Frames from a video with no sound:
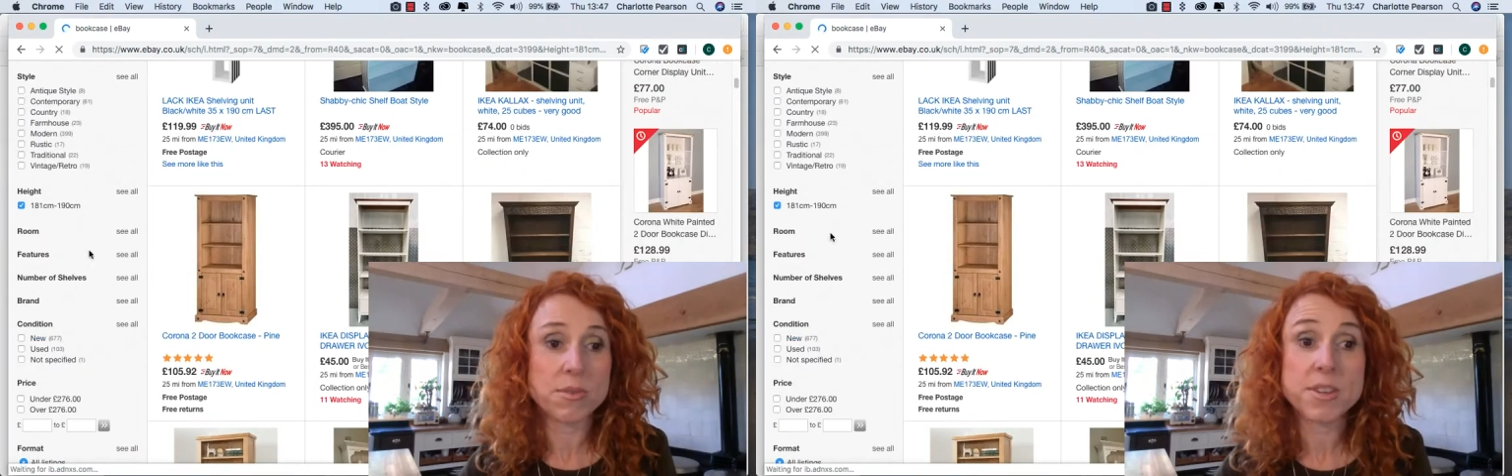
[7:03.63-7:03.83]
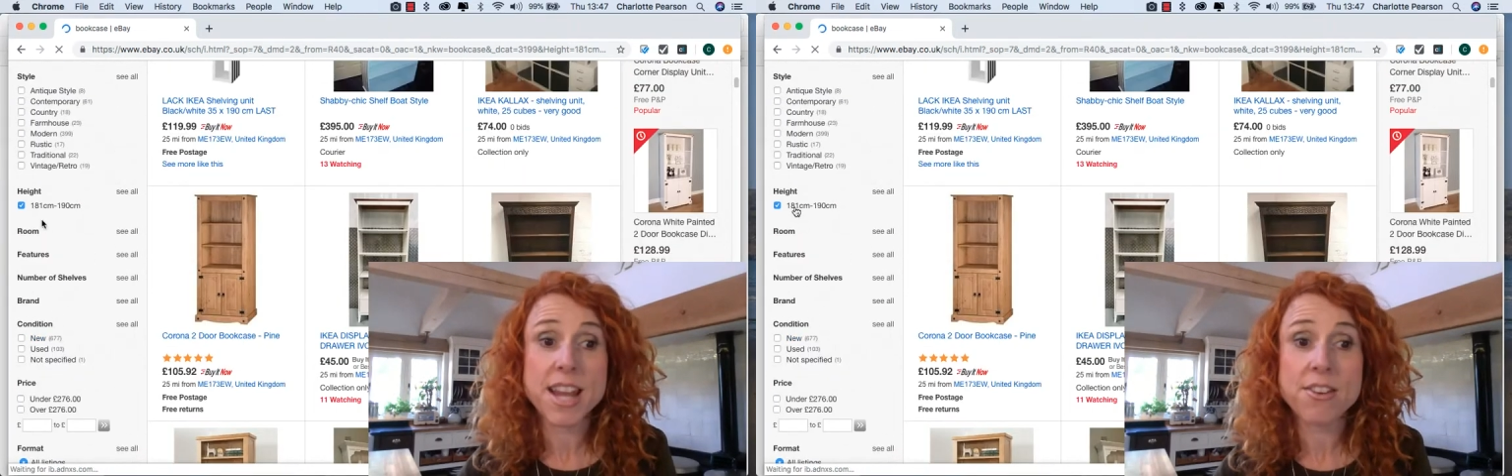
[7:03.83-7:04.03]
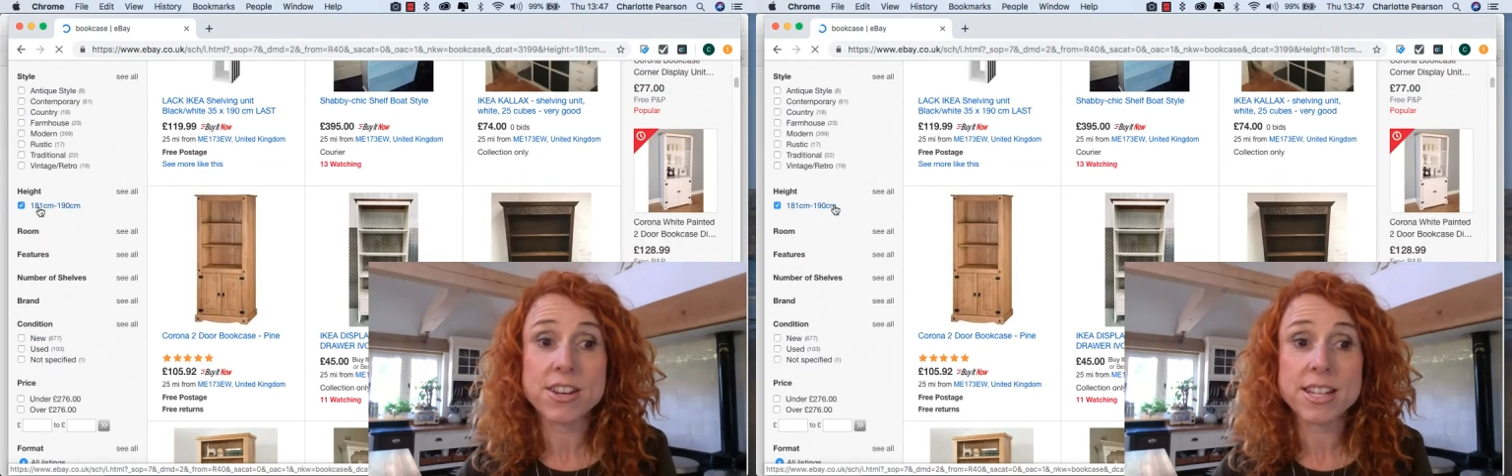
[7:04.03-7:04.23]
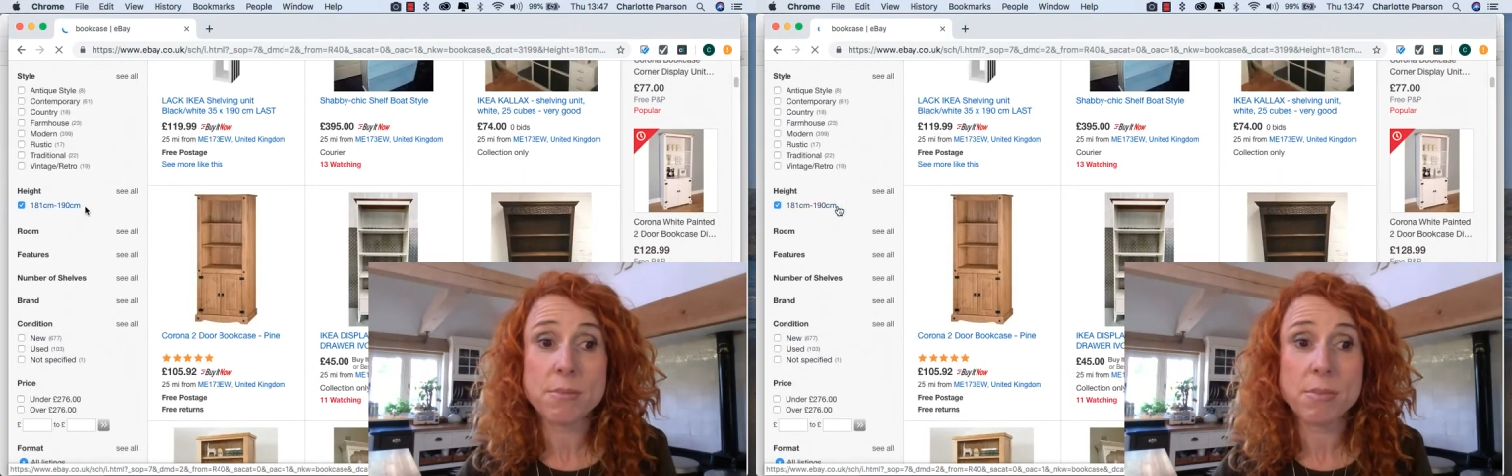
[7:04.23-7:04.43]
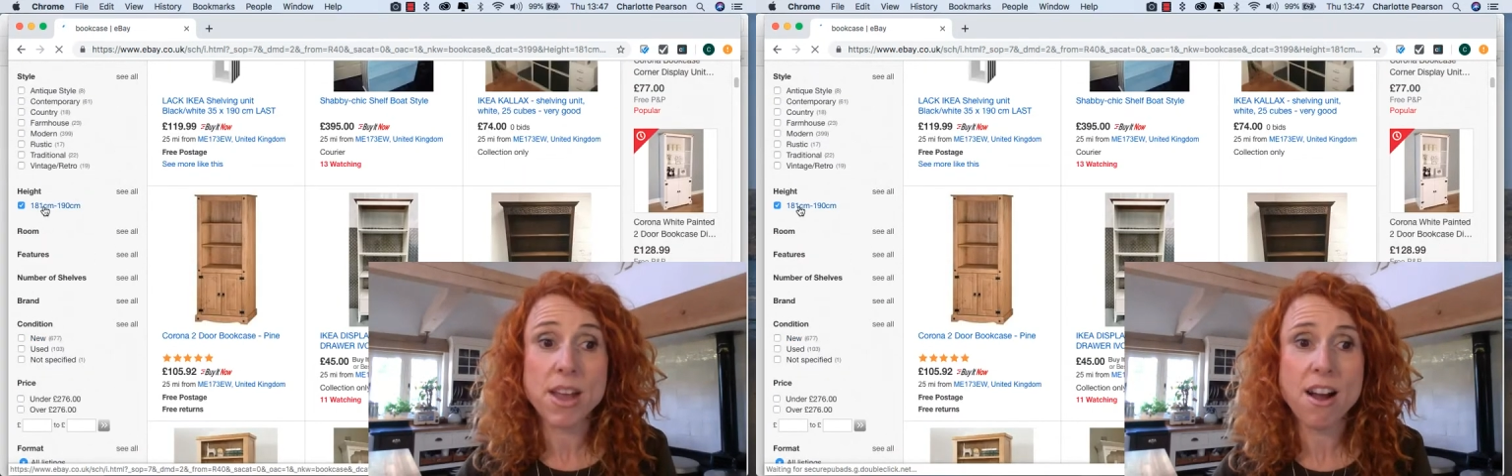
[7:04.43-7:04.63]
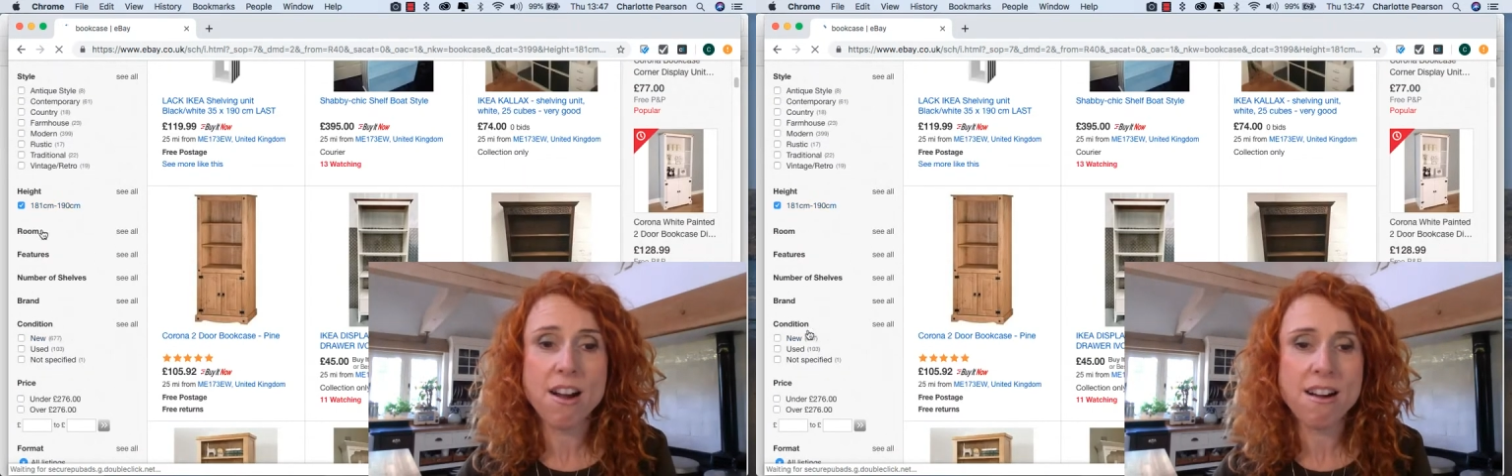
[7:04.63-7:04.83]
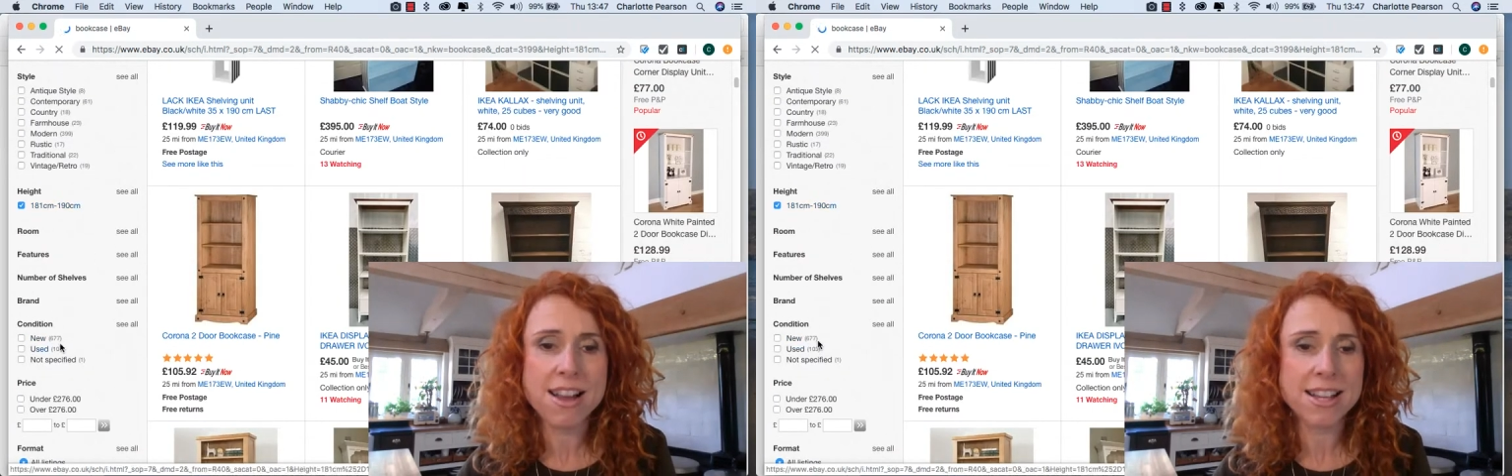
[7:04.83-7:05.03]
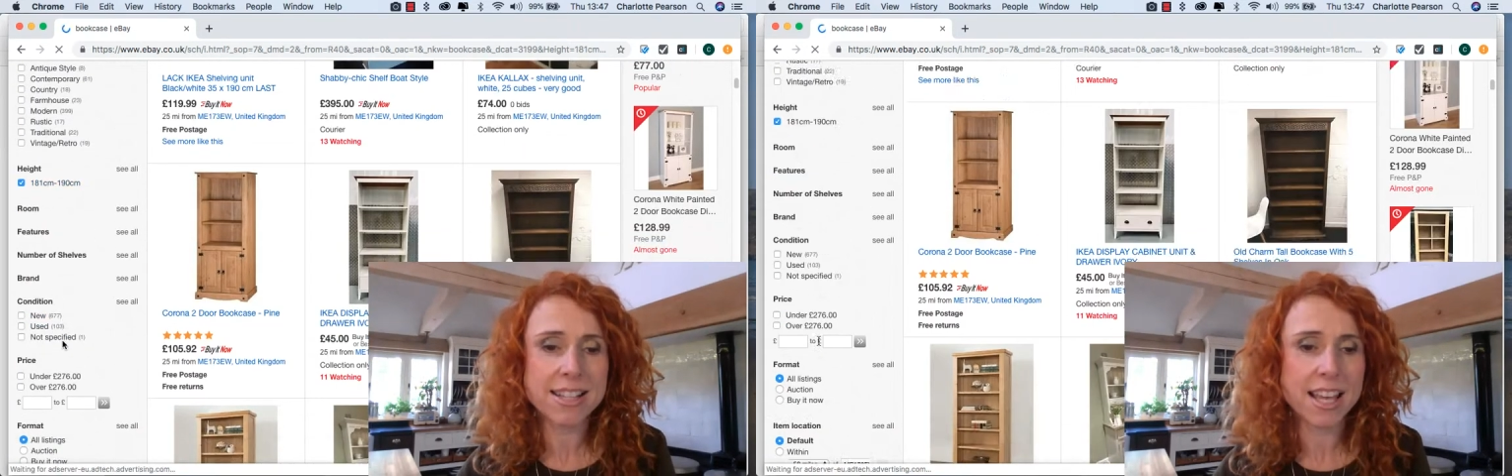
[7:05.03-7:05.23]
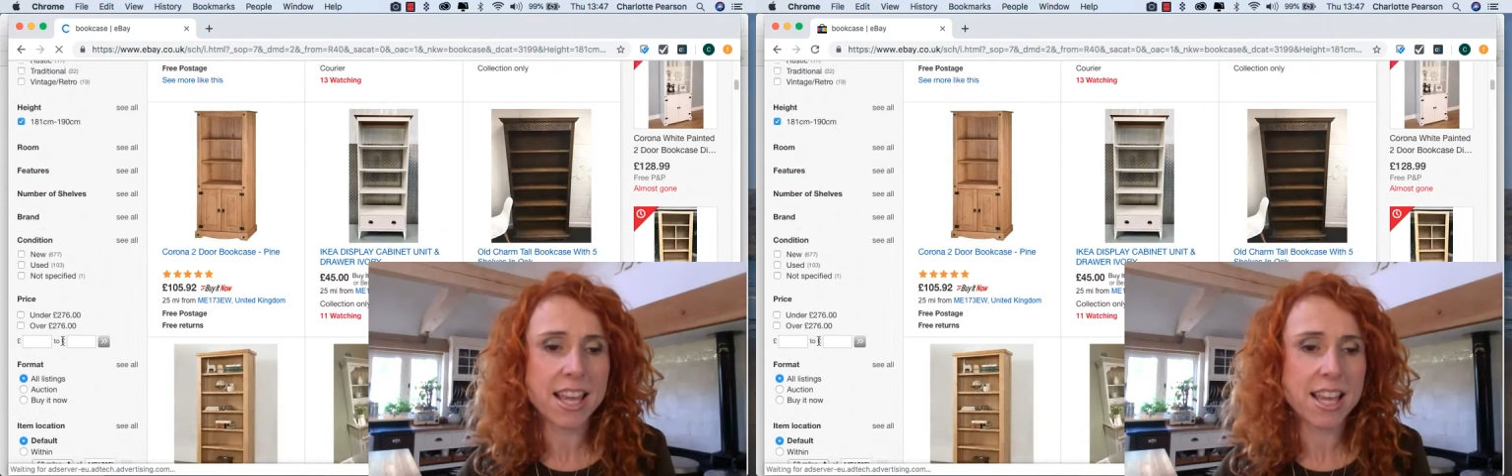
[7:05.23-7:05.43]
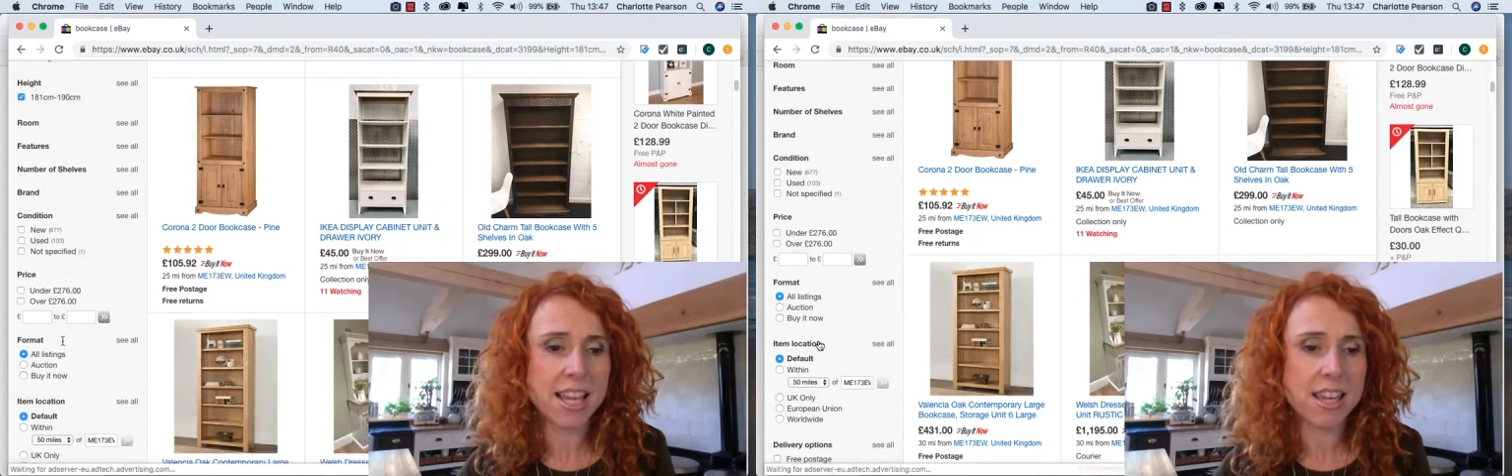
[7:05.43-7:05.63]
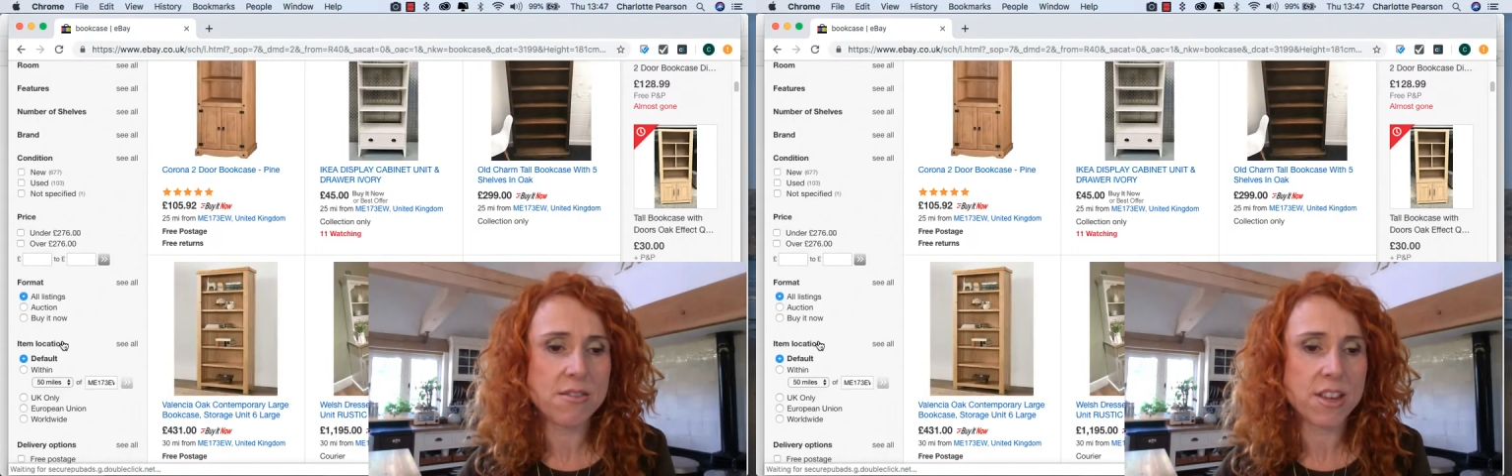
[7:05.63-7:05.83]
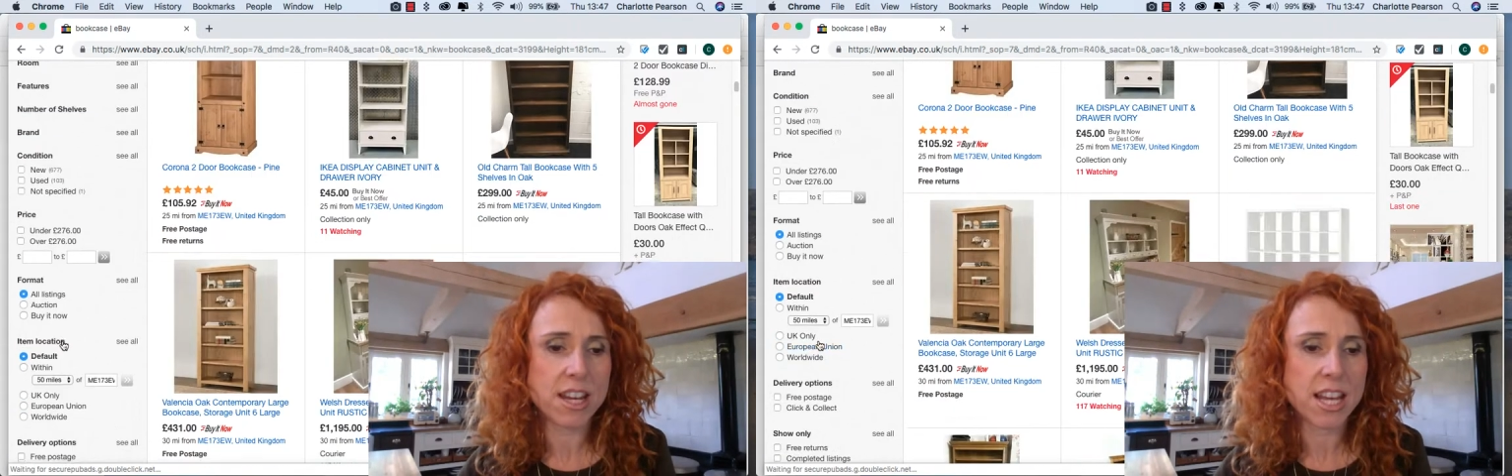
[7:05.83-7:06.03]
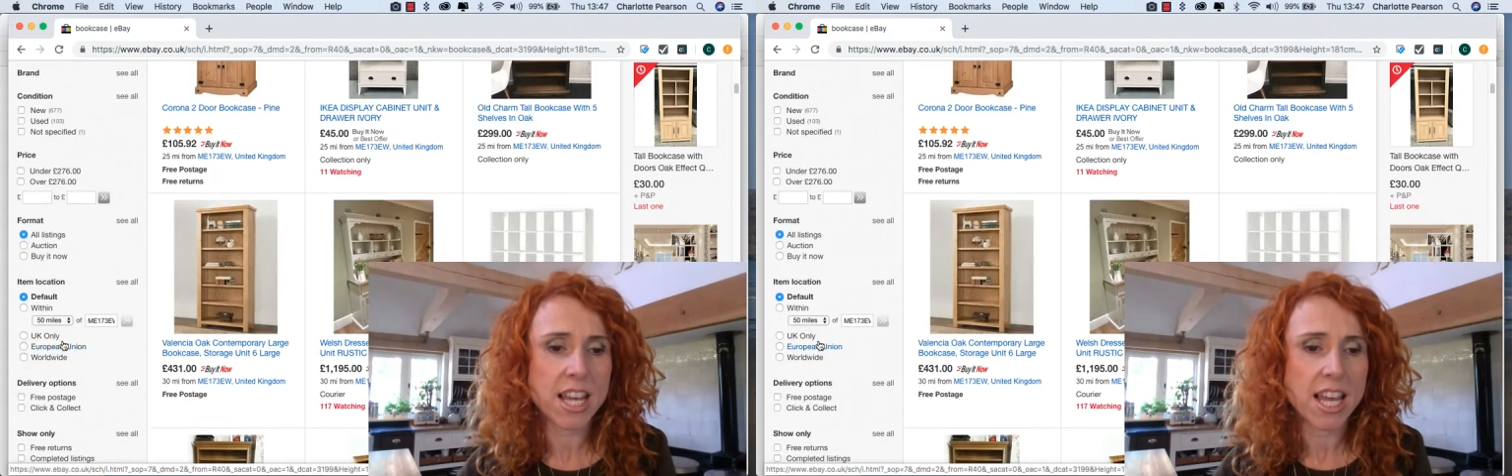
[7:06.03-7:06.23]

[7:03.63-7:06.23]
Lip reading: we narrowed it down by height here even,